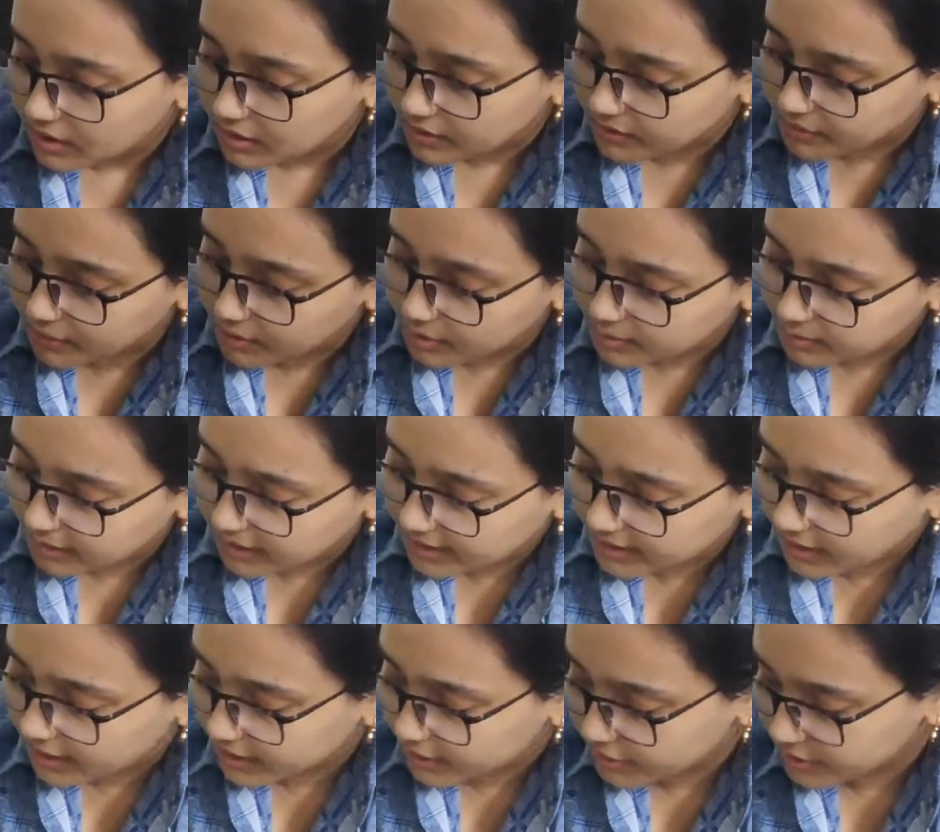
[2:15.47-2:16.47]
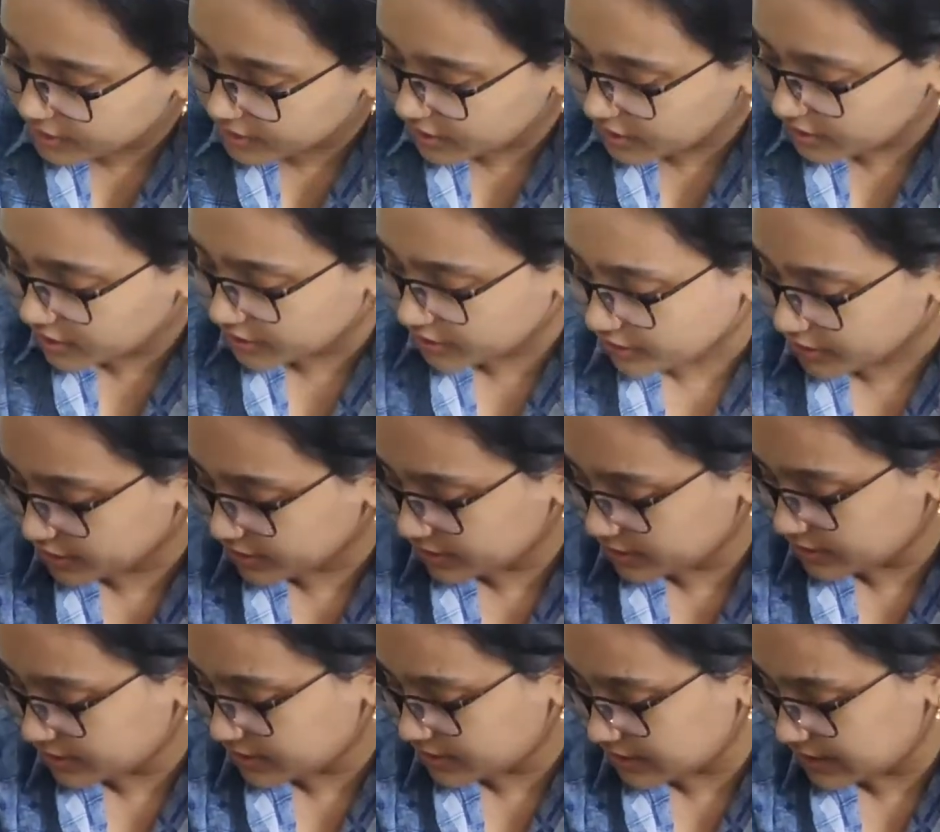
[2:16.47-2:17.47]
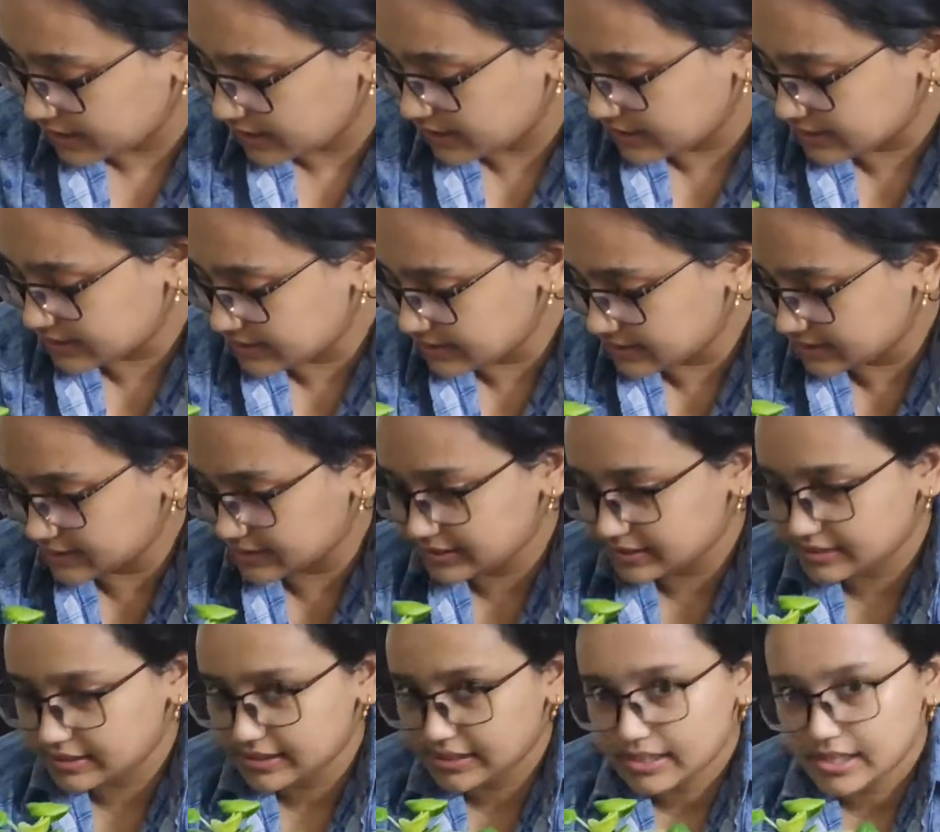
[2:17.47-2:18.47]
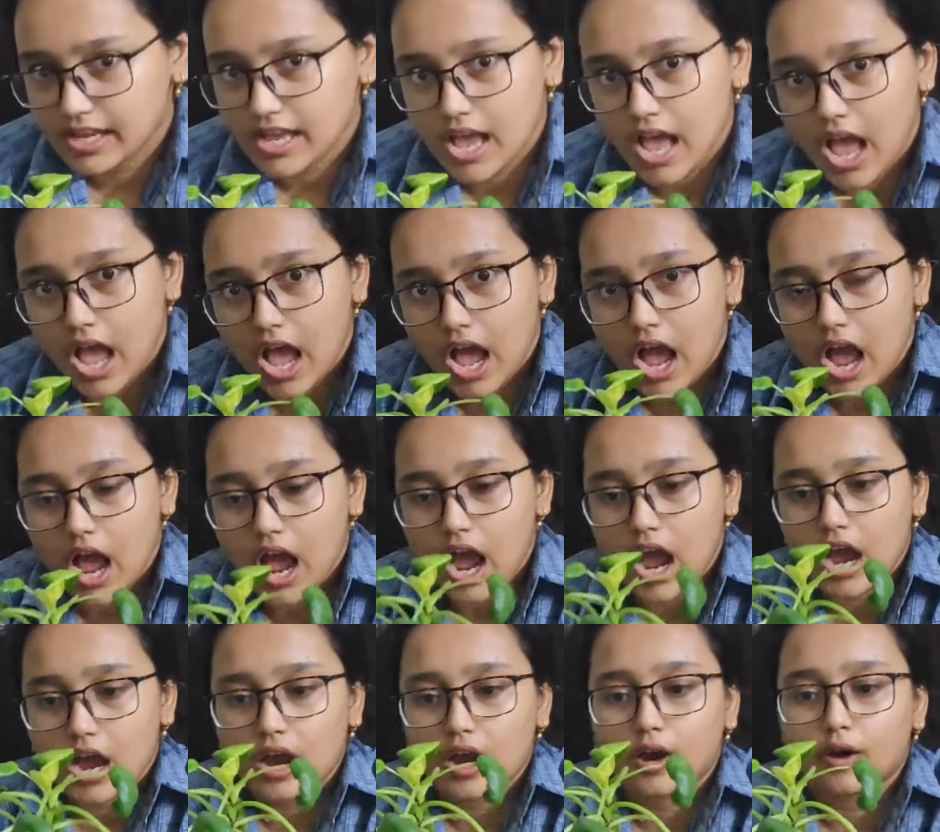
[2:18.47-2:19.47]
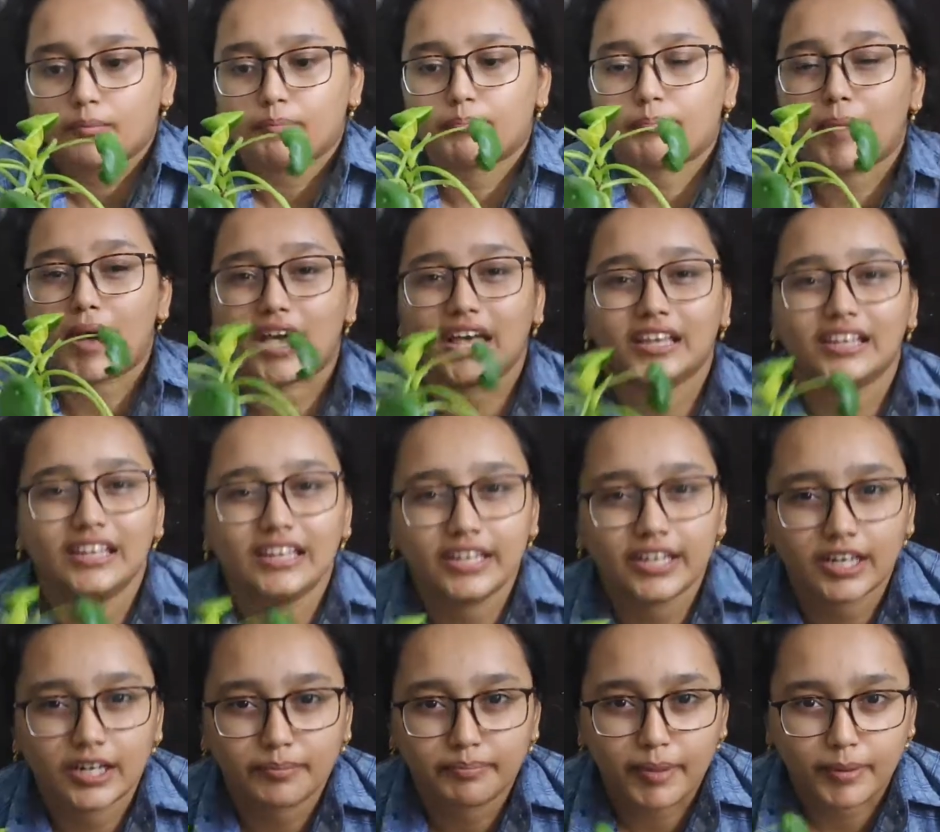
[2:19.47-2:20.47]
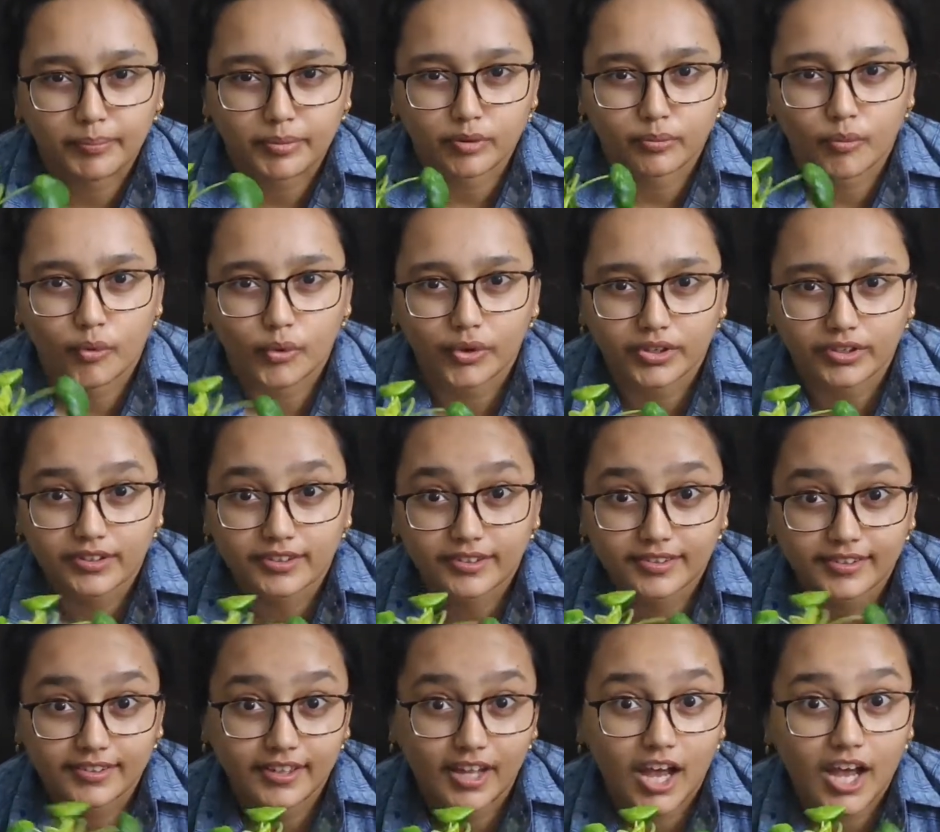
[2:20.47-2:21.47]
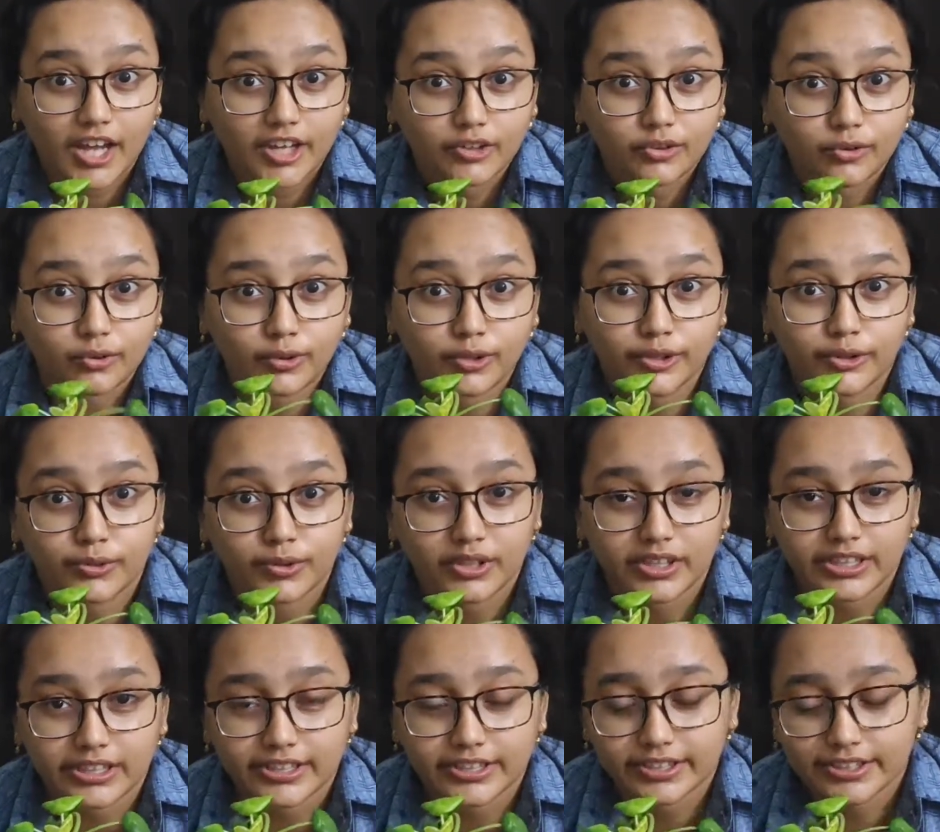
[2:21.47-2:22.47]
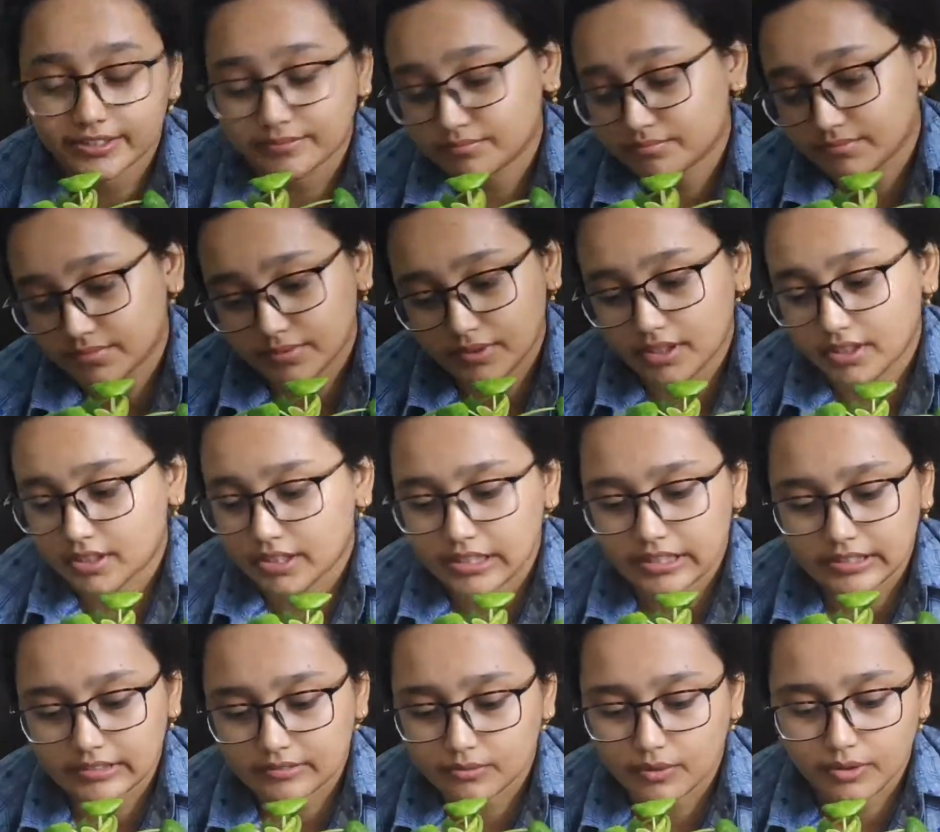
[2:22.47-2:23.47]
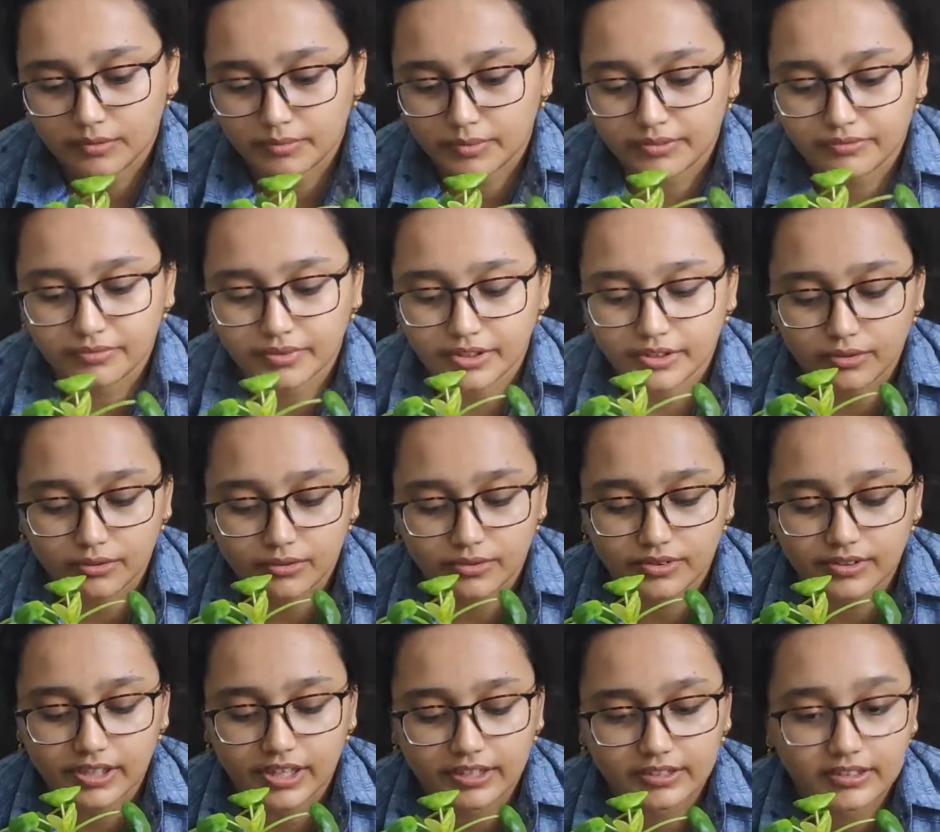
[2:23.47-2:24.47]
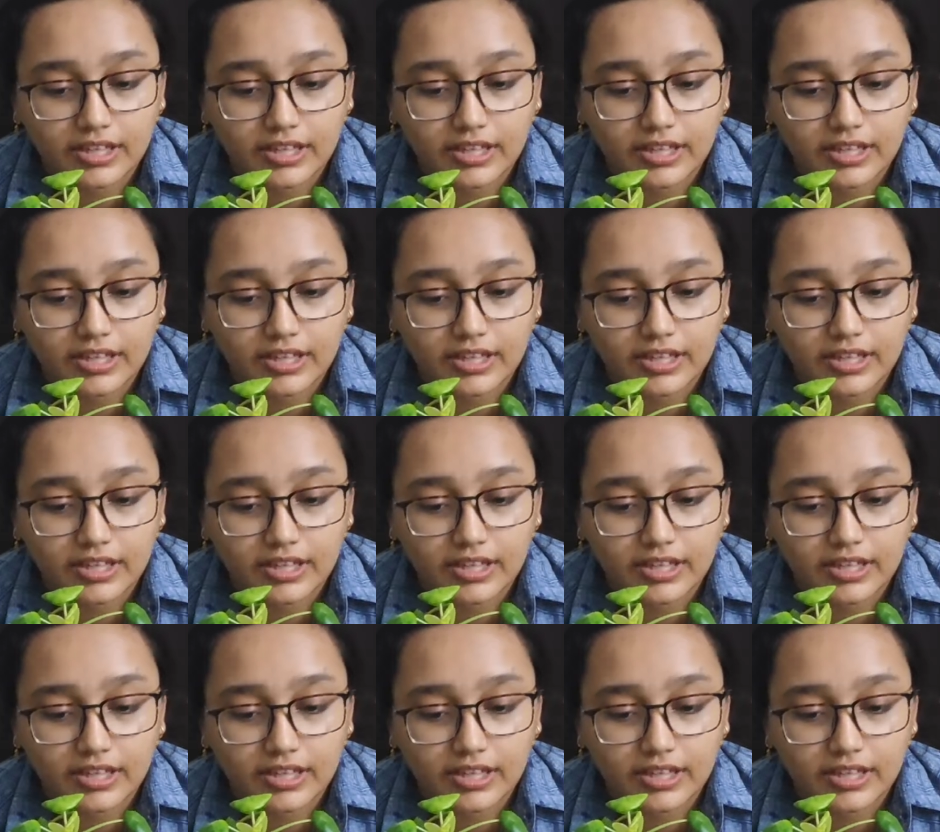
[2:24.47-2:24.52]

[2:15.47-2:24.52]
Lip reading: first plant that you see here is a Pilea Peperomioides. I told you earlier in one of my videos that